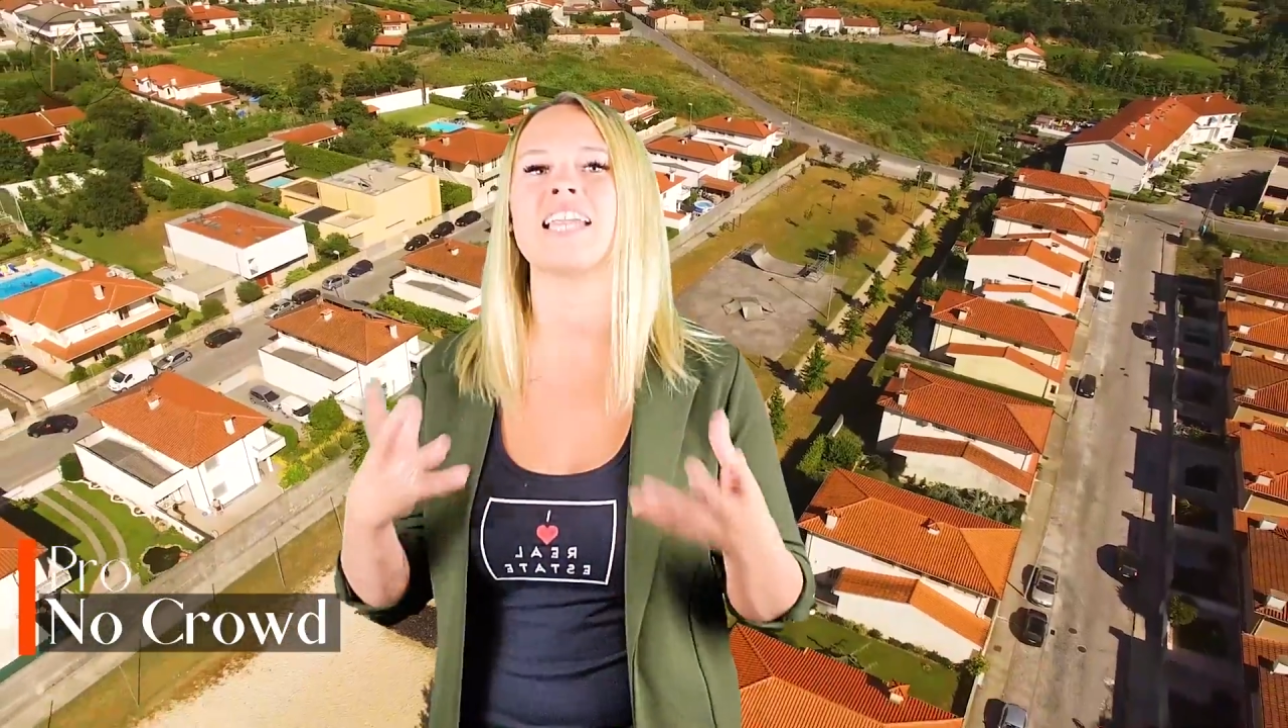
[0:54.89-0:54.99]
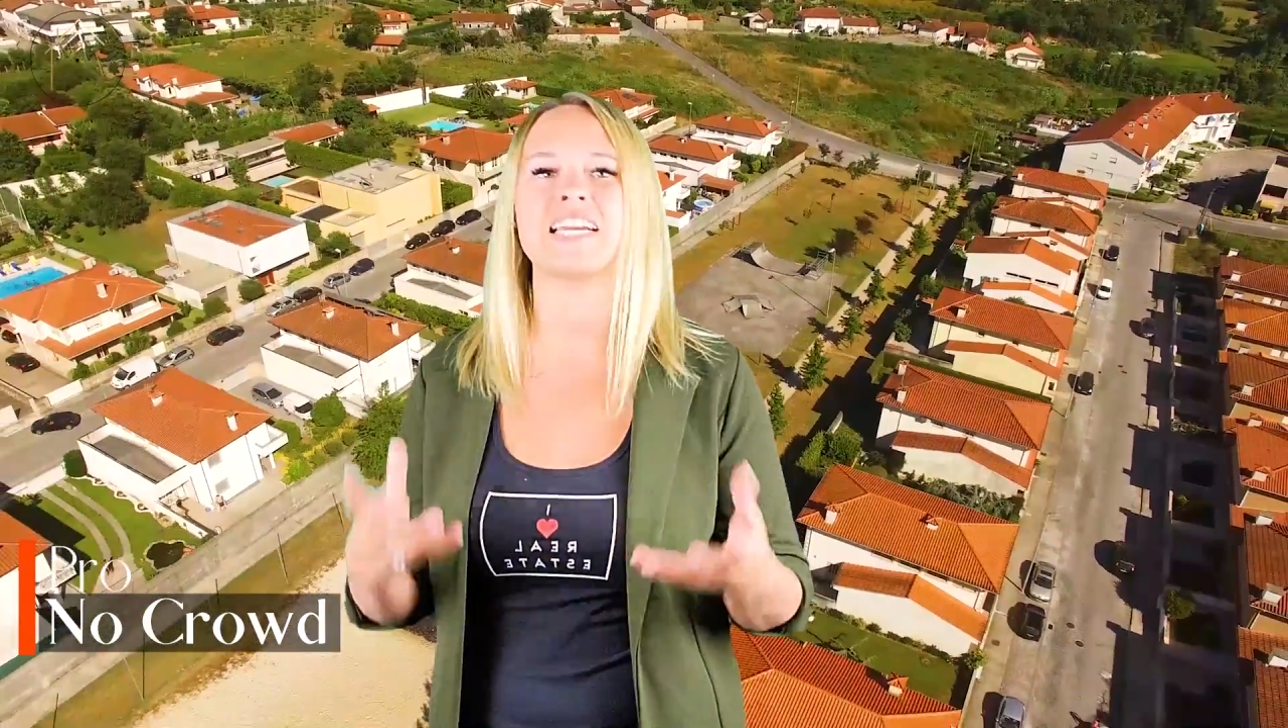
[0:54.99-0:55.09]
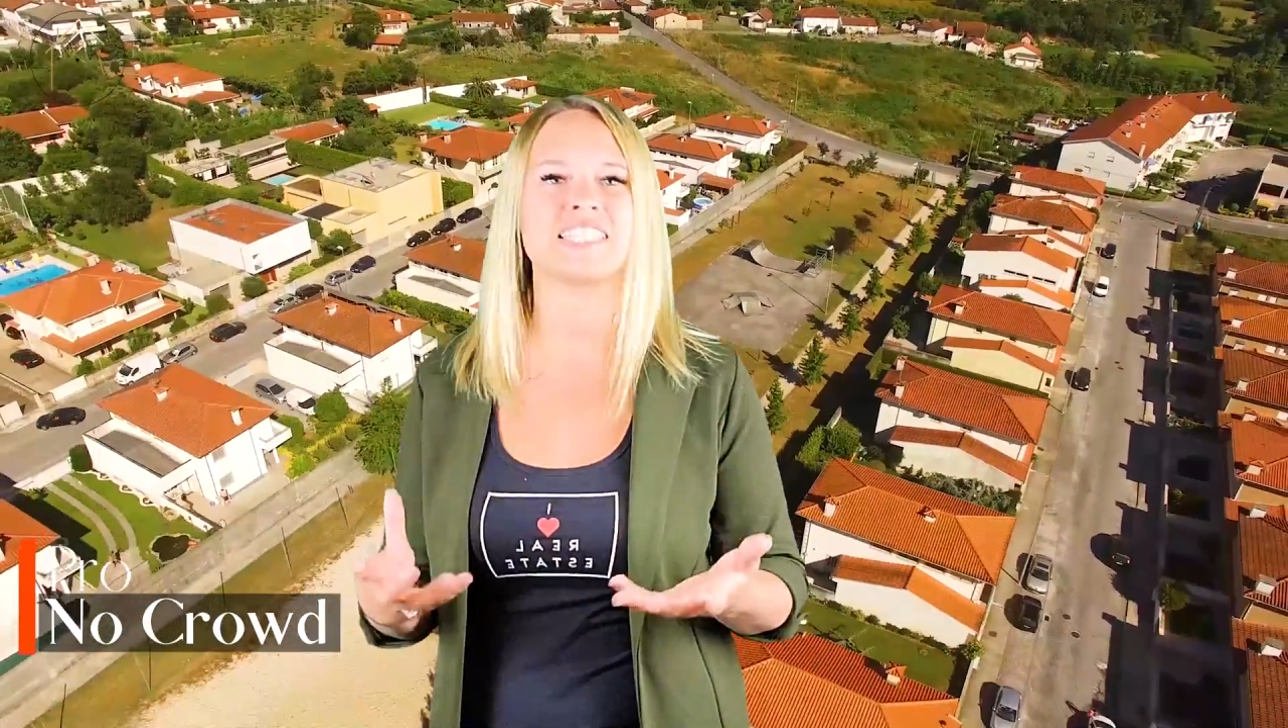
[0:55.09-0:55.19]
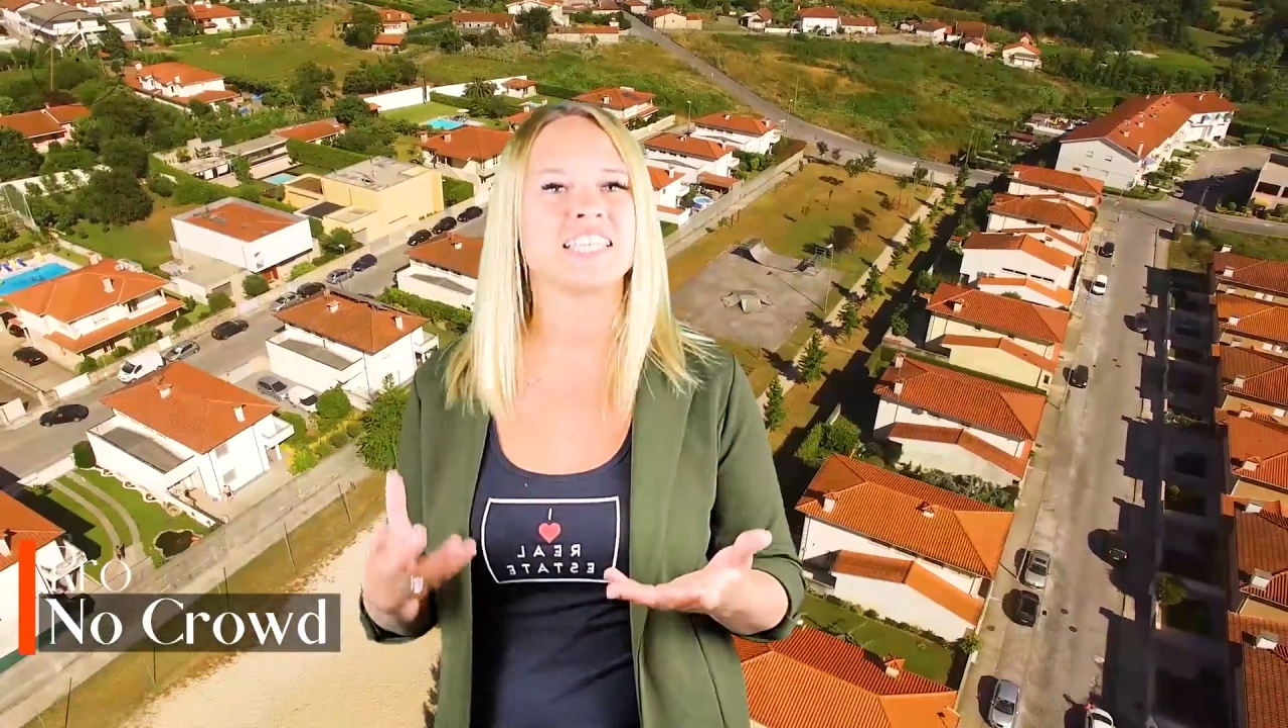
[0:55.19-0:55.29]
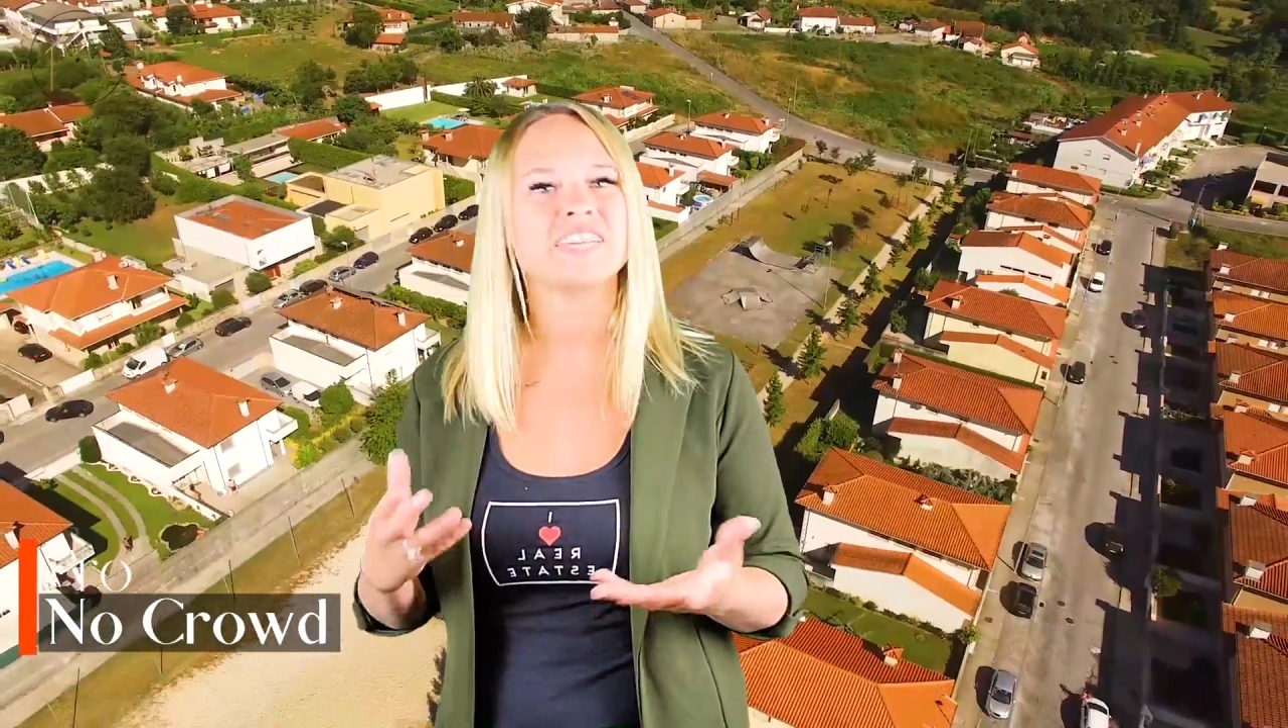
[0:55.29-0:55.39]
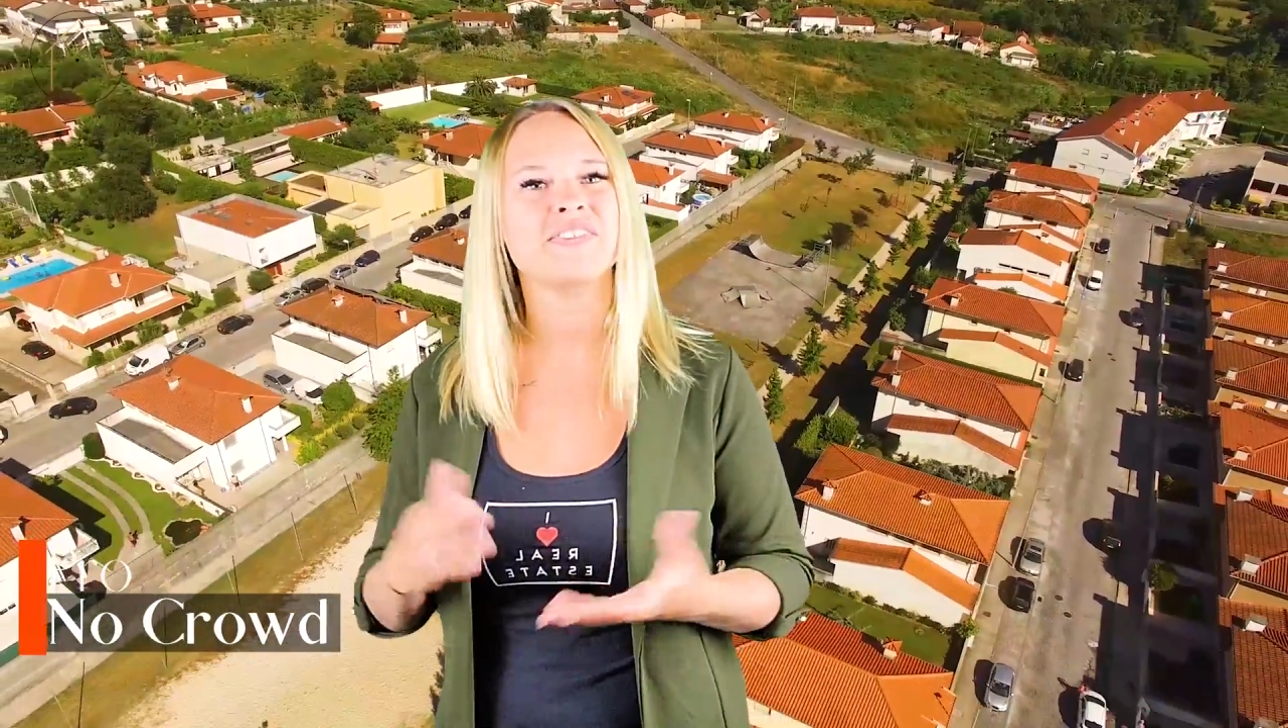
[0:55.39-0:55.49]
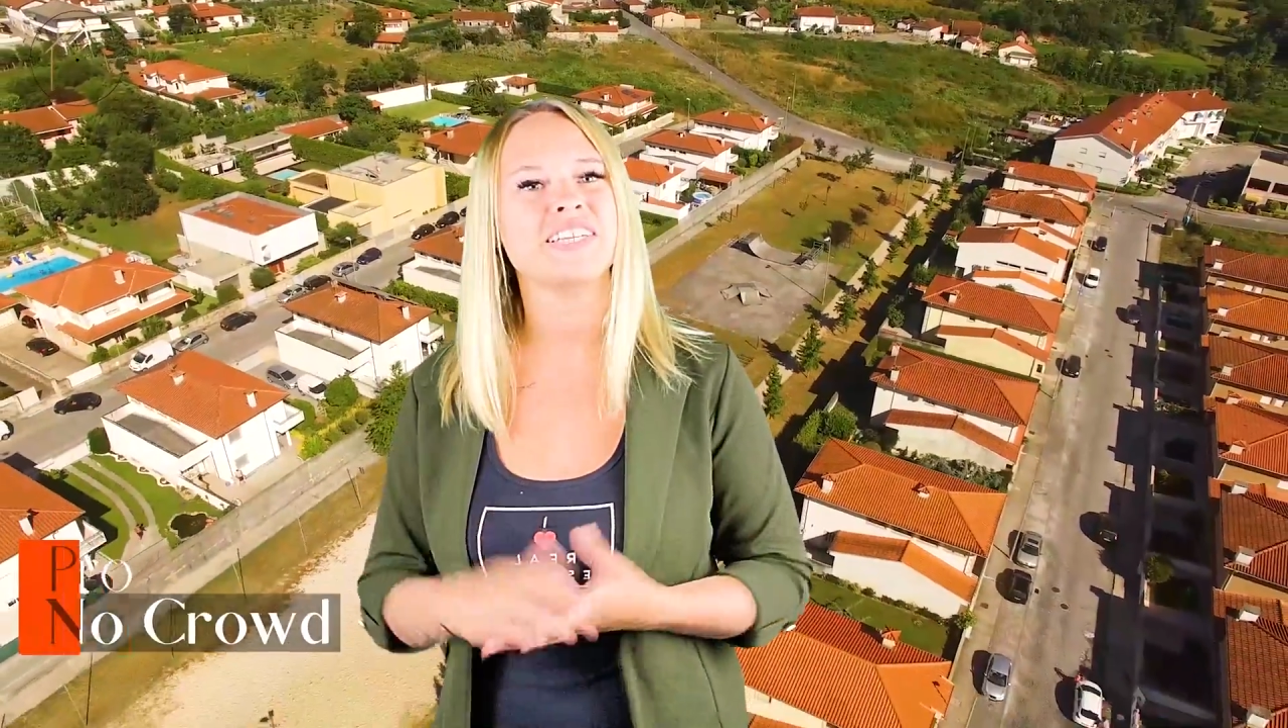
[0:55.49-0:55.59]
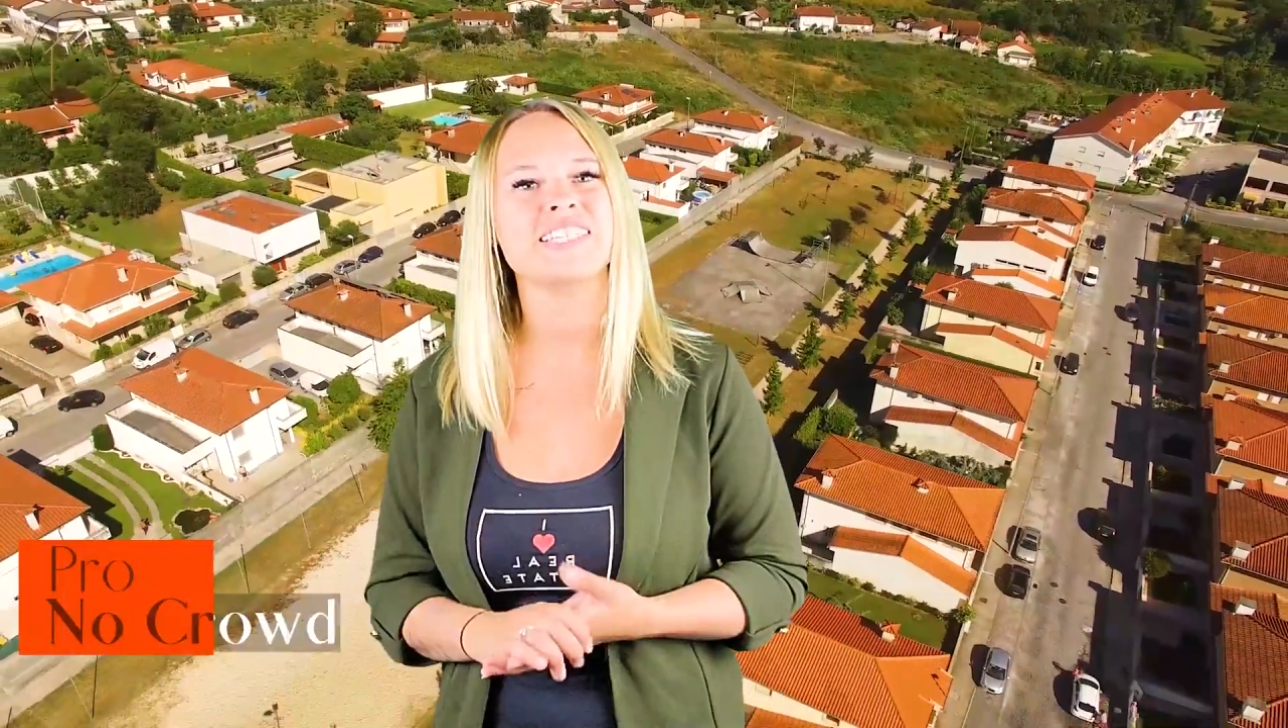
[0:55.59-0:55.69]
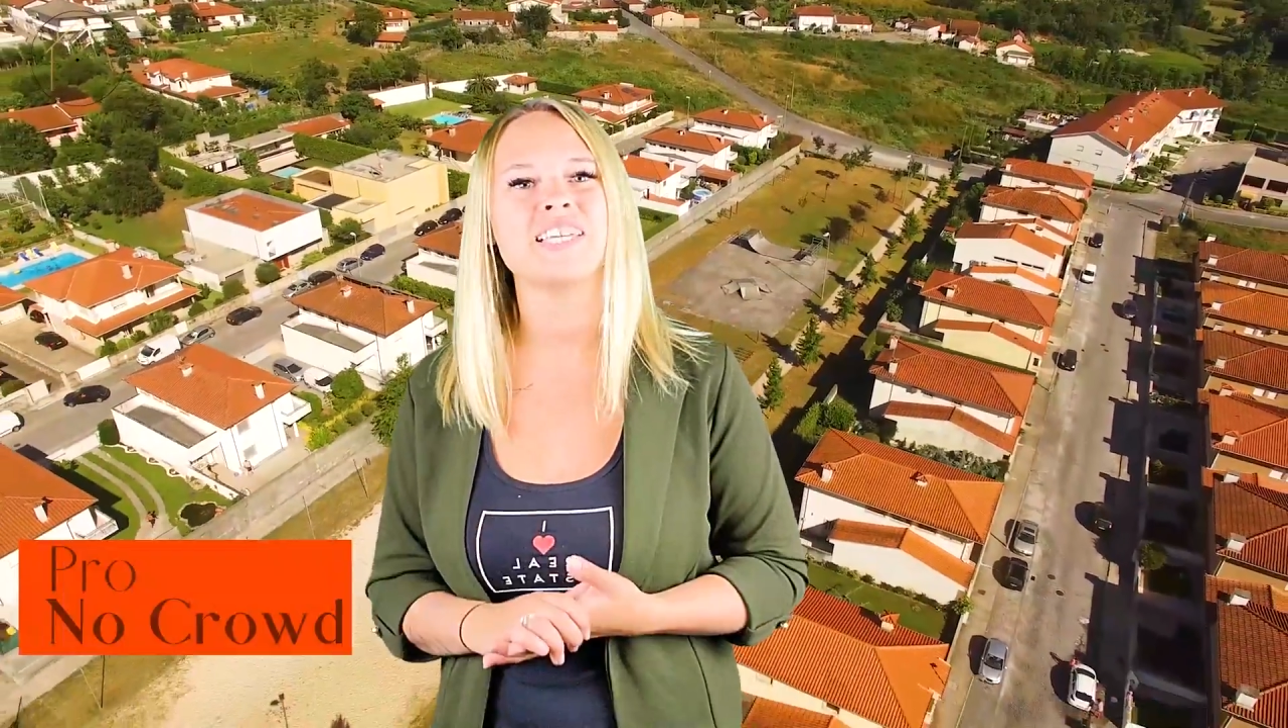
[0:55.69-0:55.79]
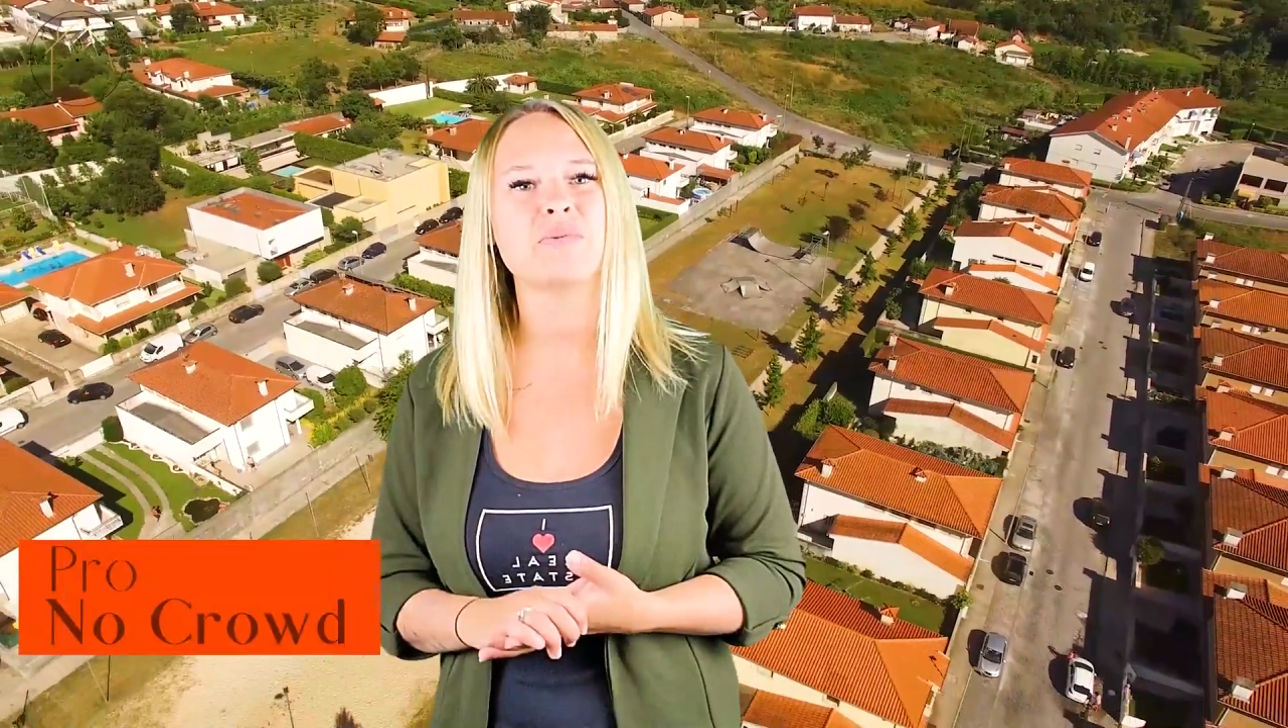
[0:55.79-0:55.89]

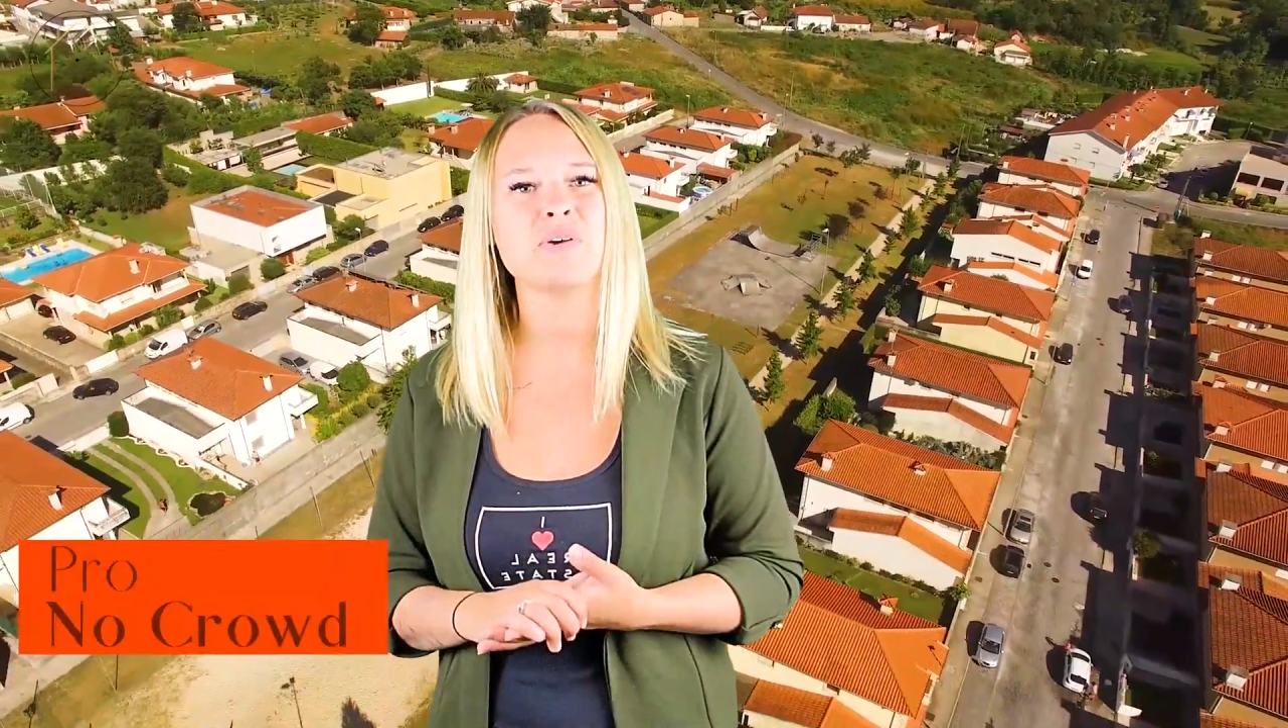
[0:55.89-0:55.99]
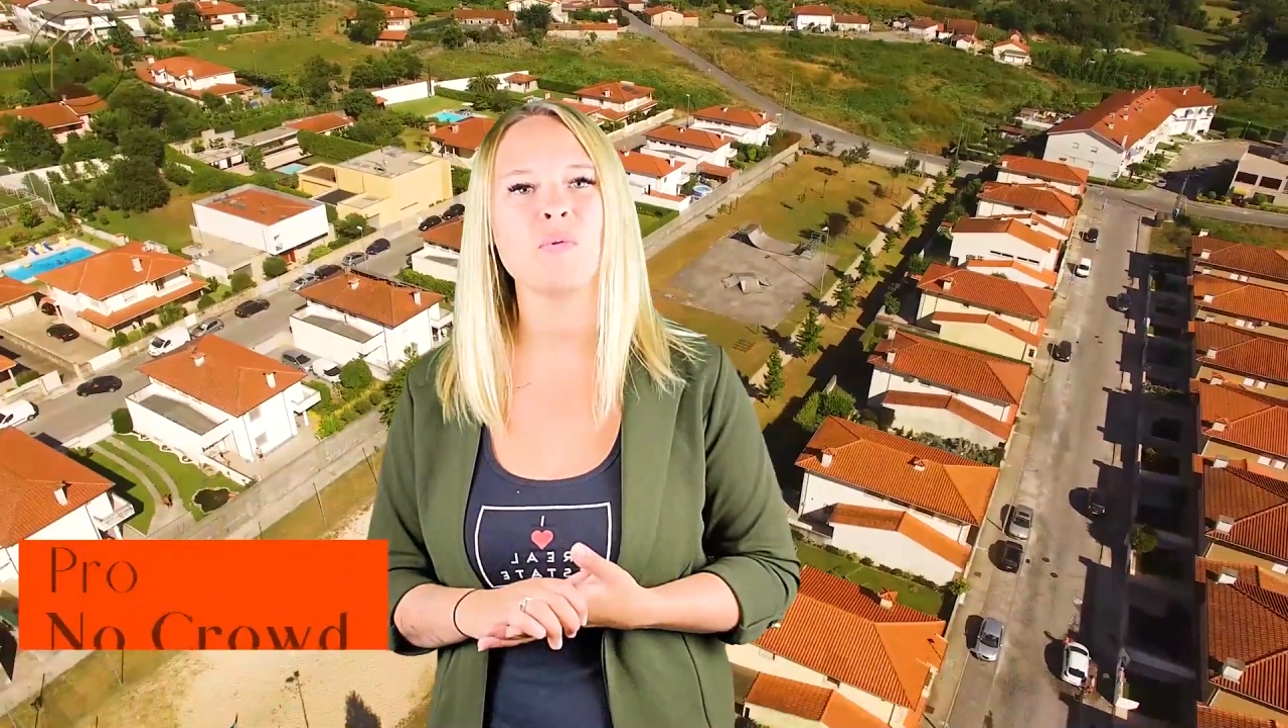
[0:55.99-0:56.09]
activities that we